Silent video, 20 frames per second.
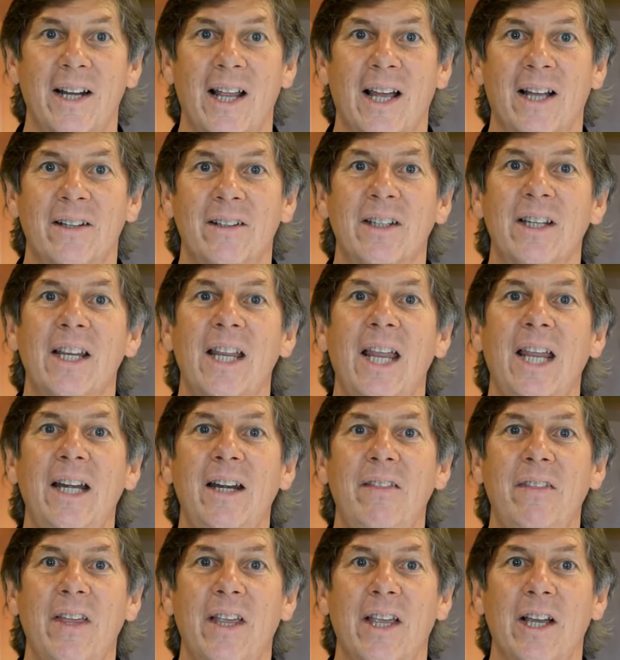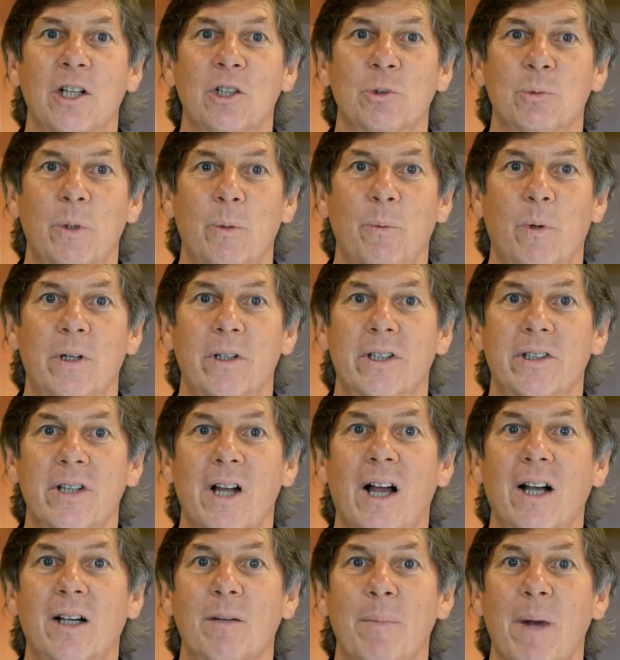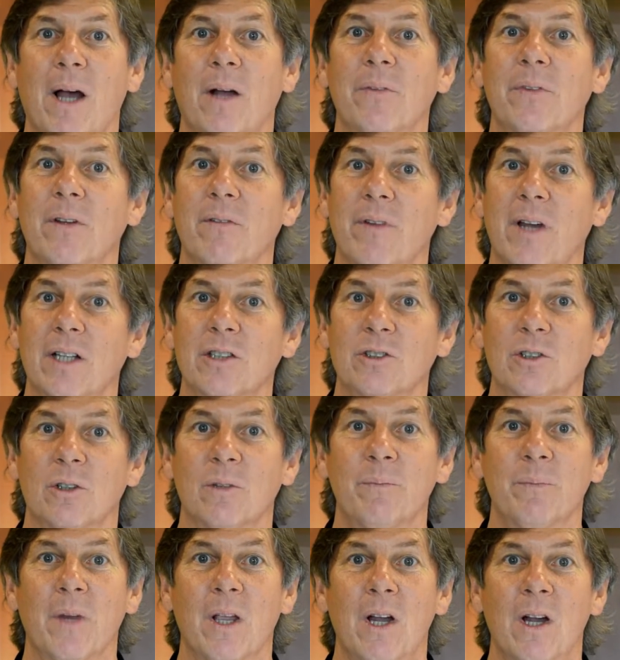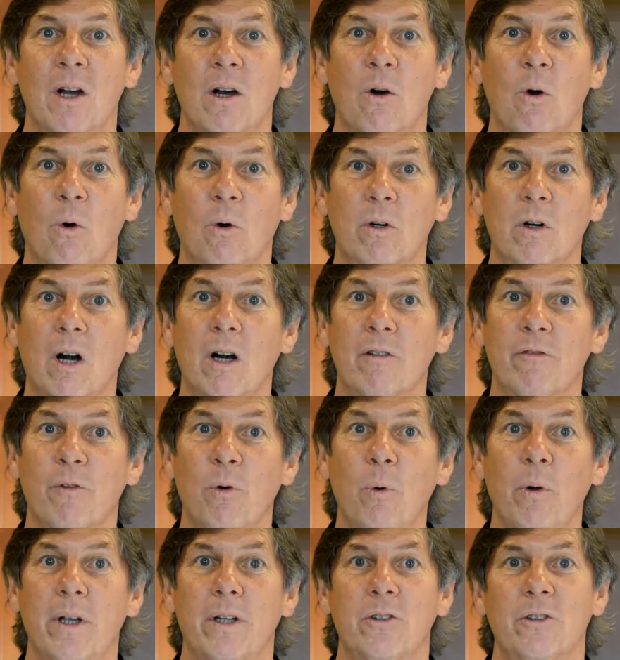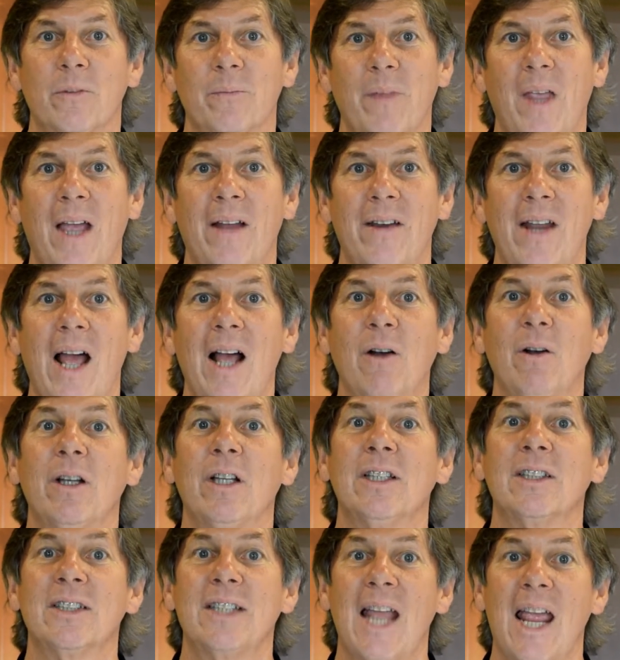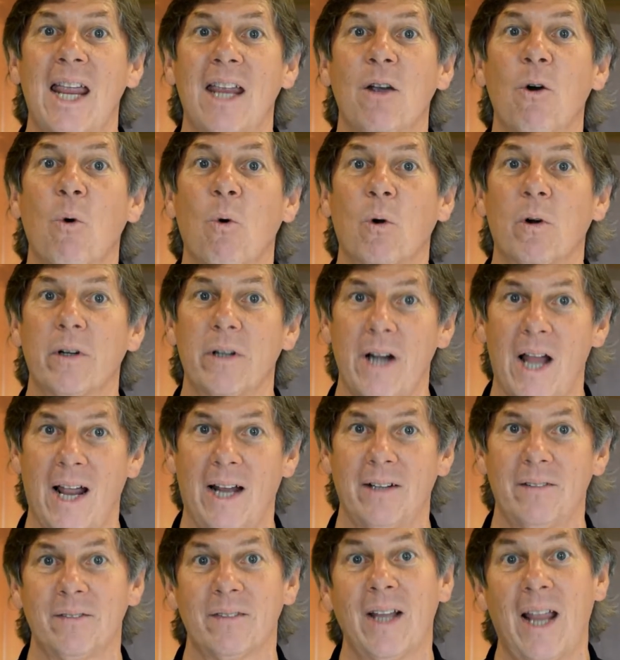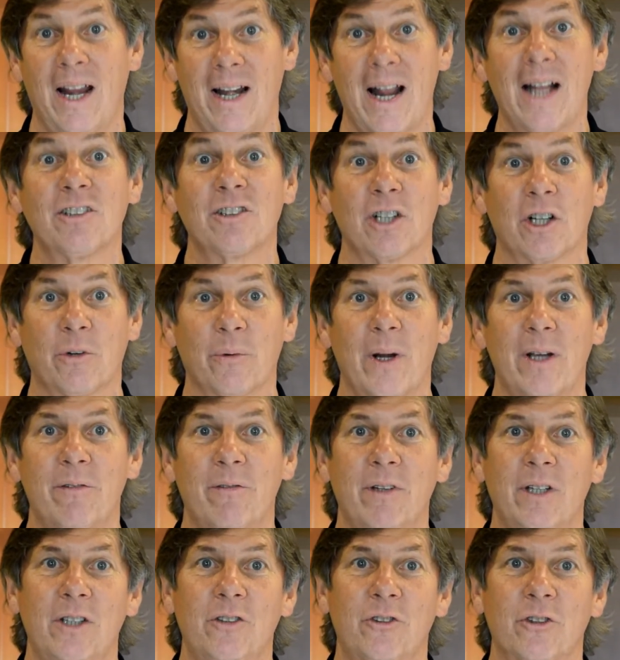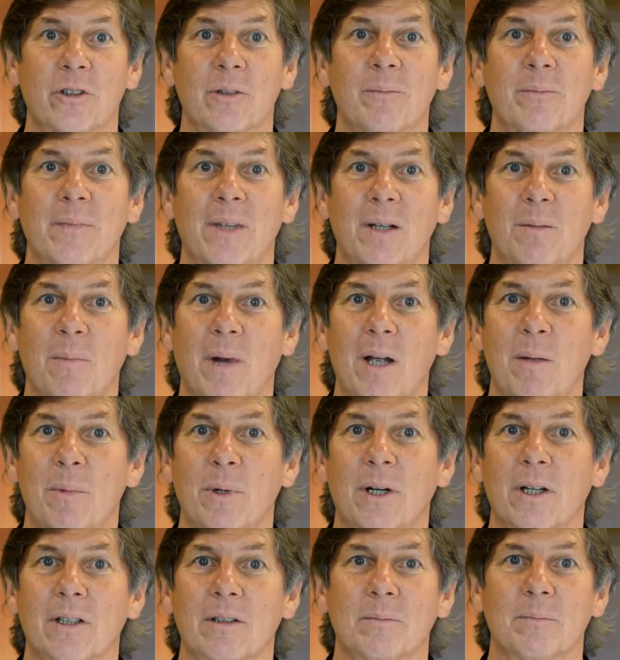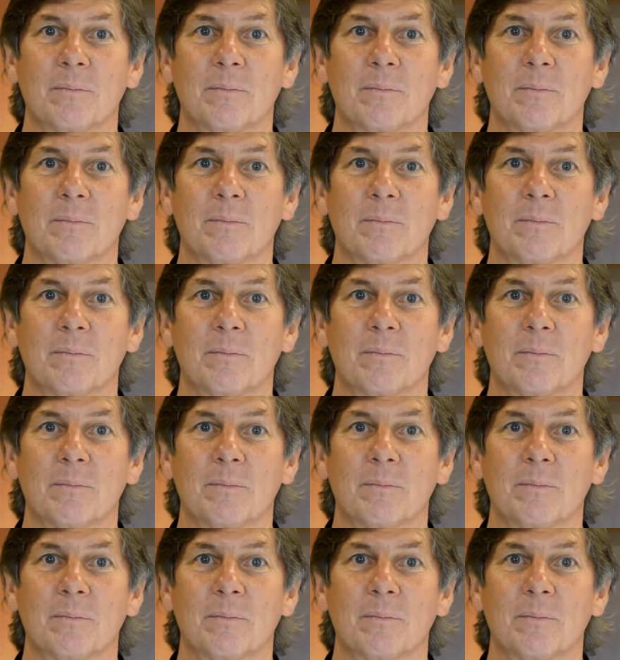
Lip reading: And anything else we wanted to talk about the vessel or our voyage. And that is day or night. And that's a great feature in my book.